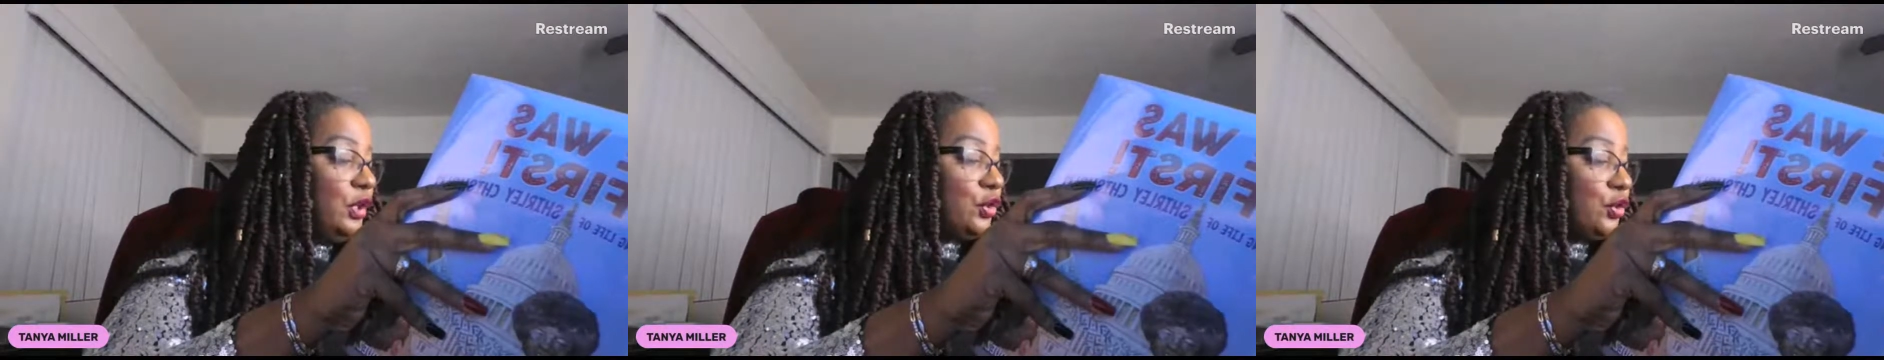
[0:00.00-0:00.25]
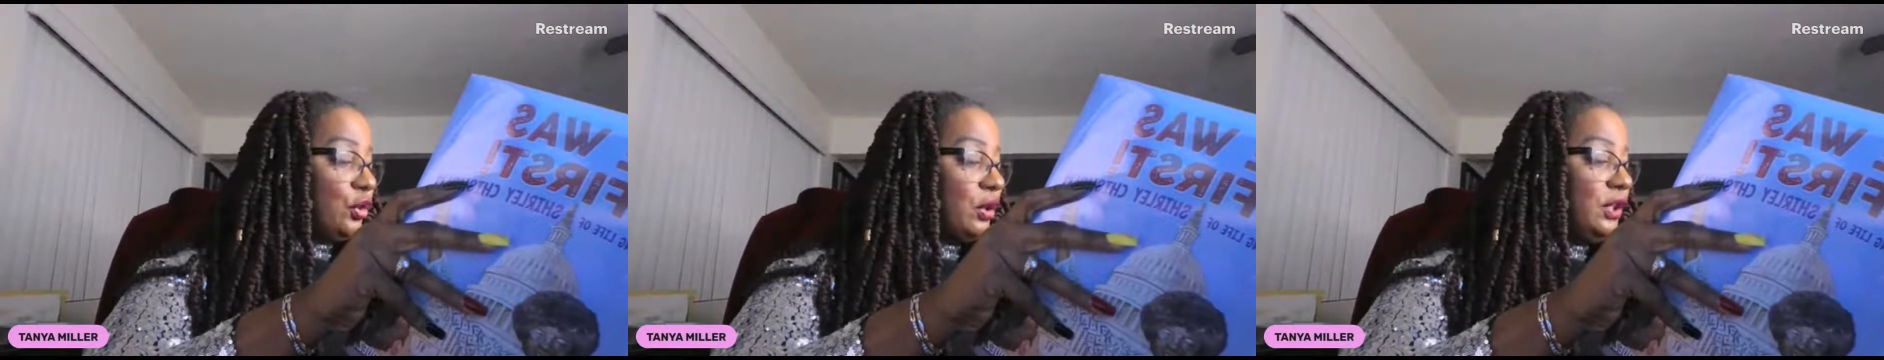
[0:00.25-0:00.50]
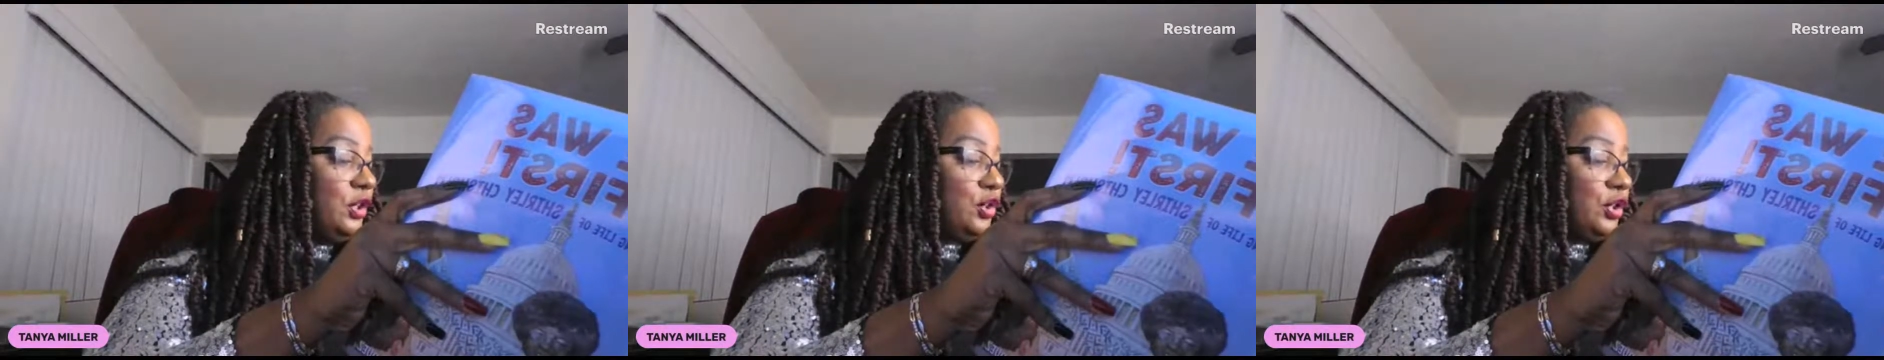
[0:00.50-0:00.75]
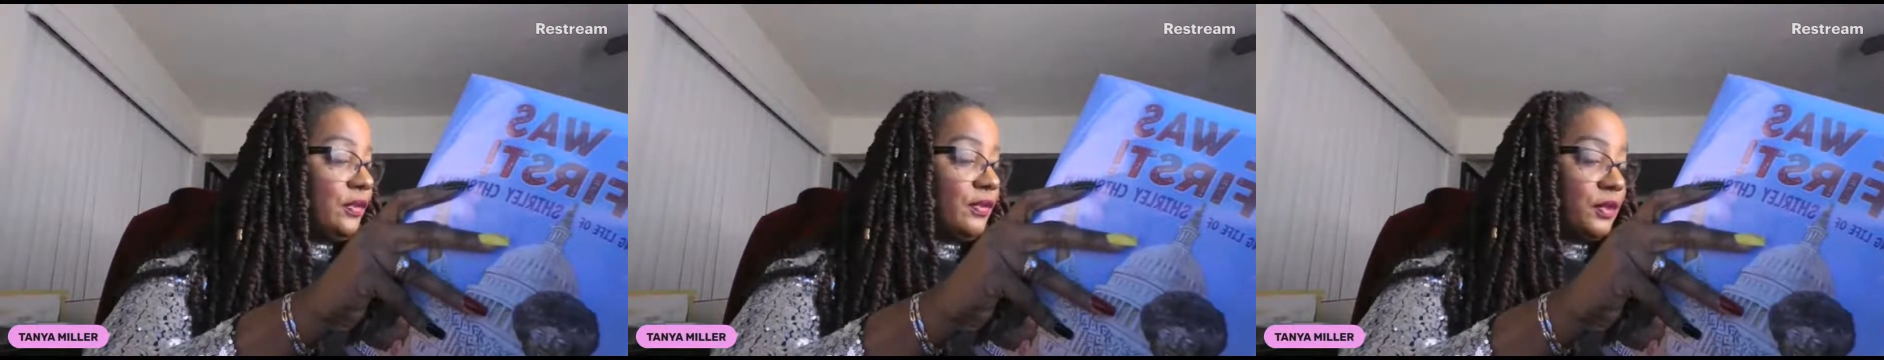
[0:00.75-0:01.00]
Shirley
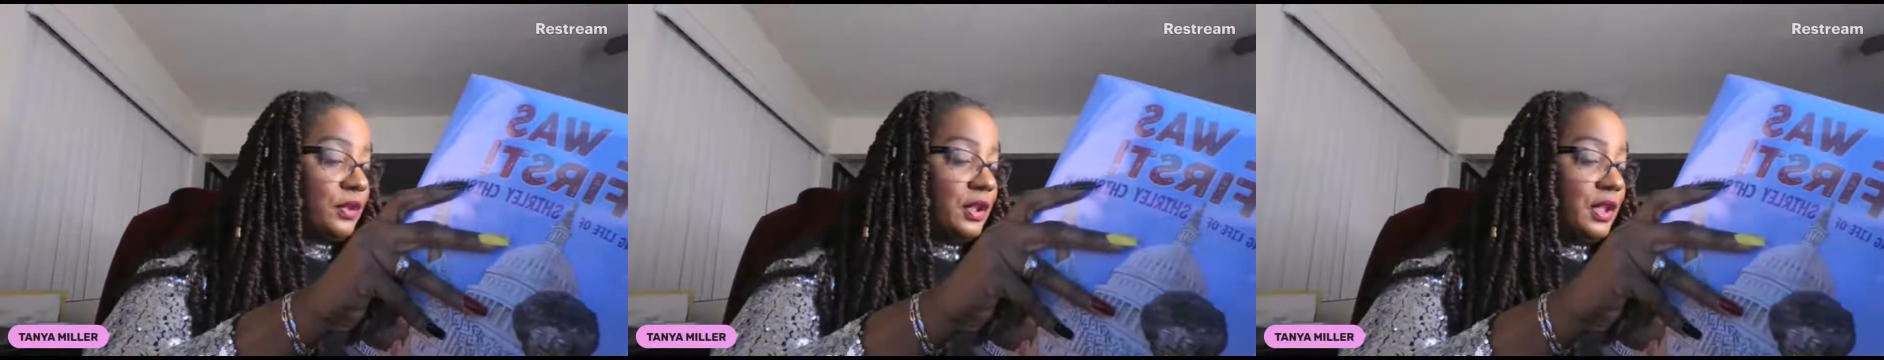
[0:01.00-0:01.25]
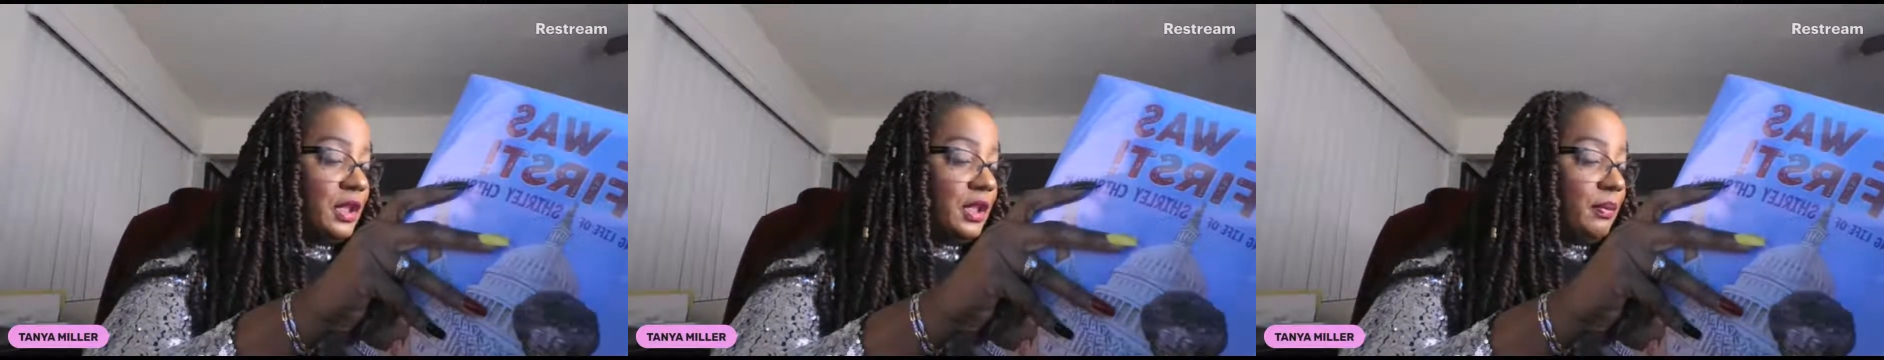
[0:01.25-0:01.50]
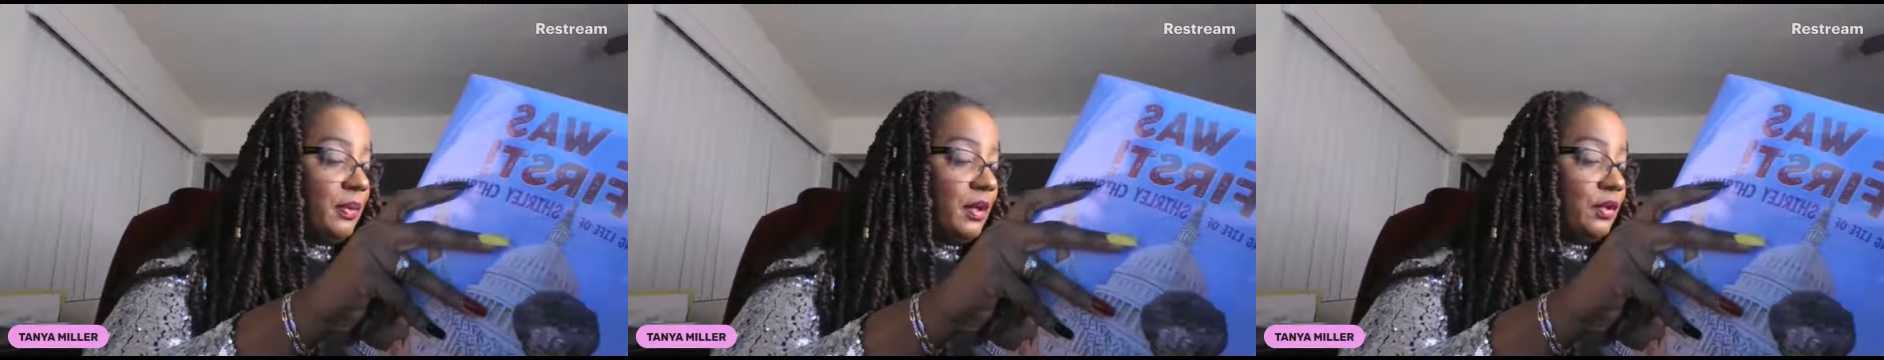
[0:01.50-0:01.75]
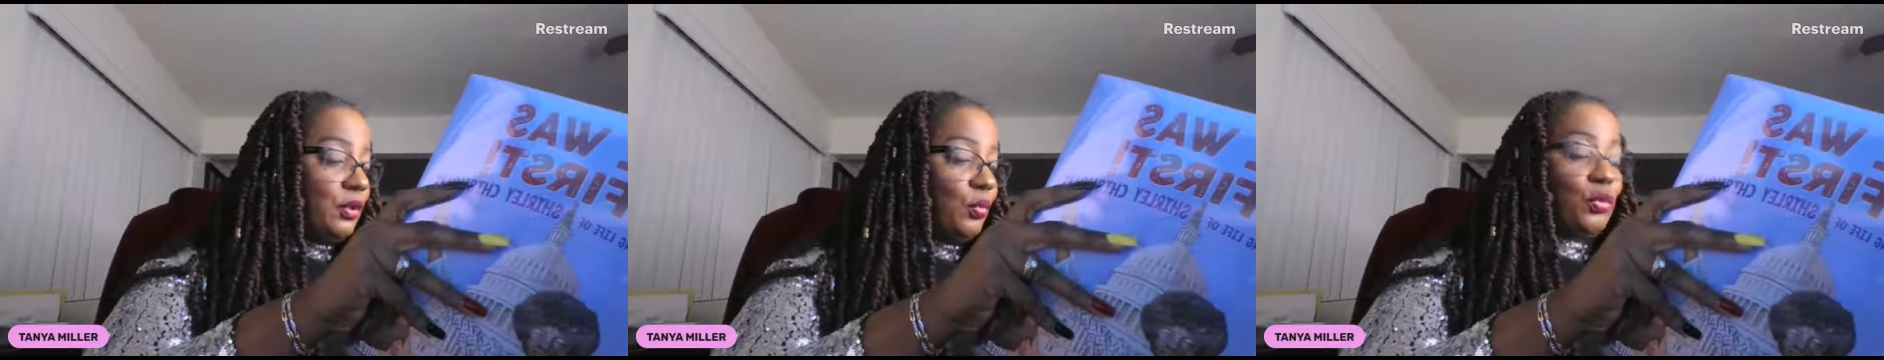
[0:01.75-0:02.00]
shivered thinking
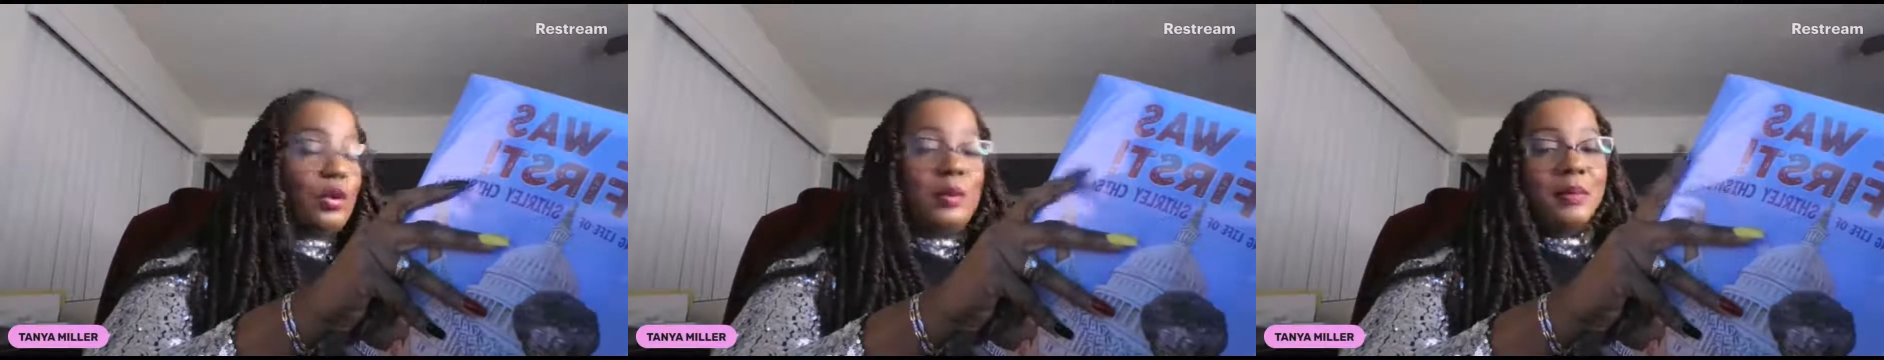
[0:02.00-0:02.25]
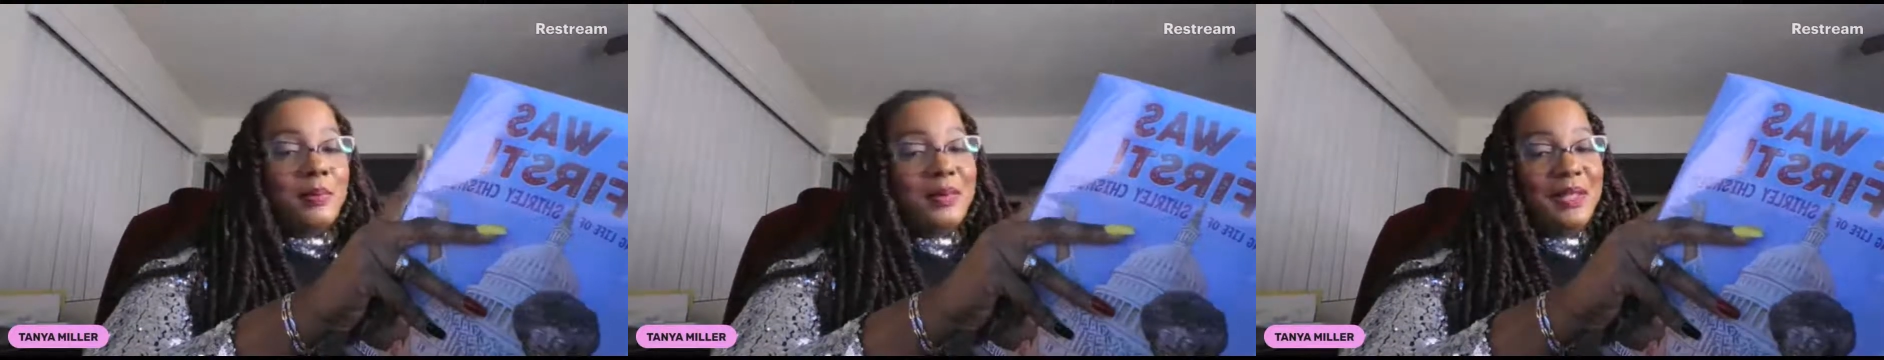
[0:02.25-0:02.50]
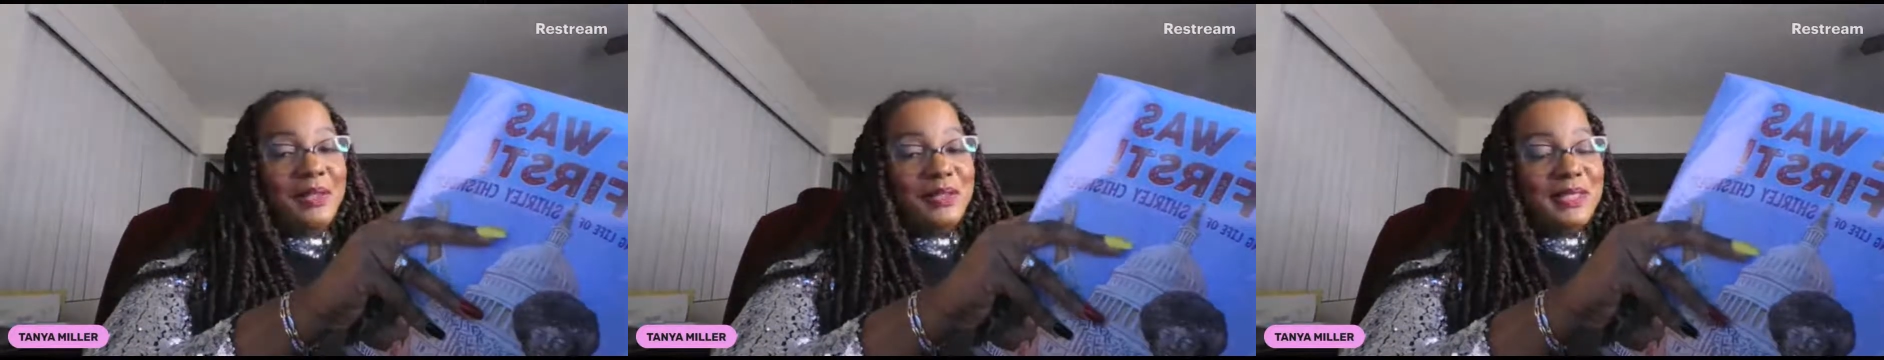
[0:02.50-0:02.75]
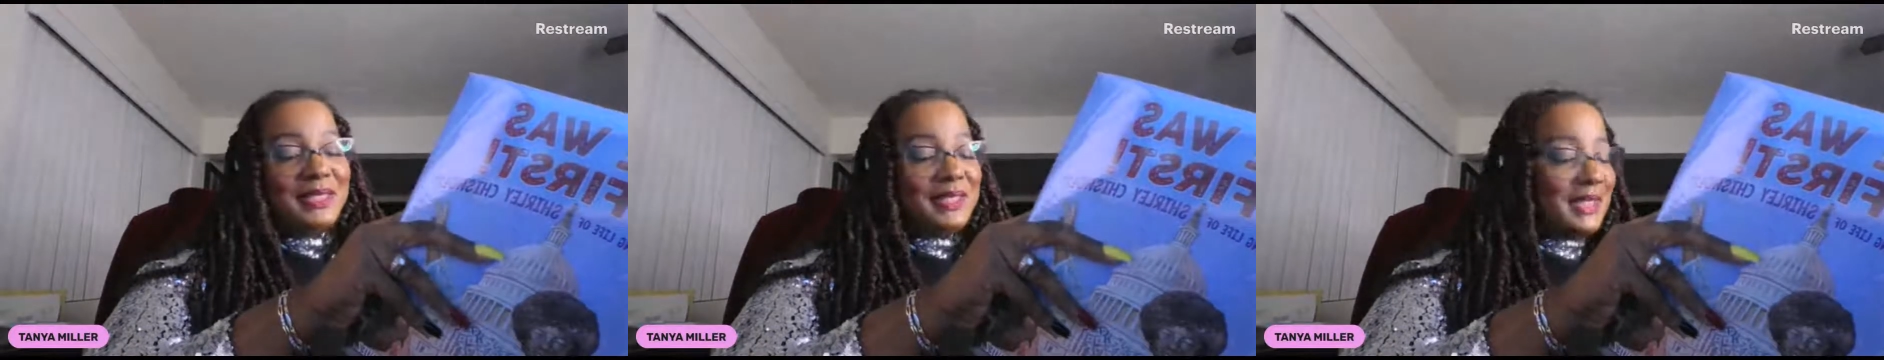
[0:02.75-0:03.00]
about the warm Barbados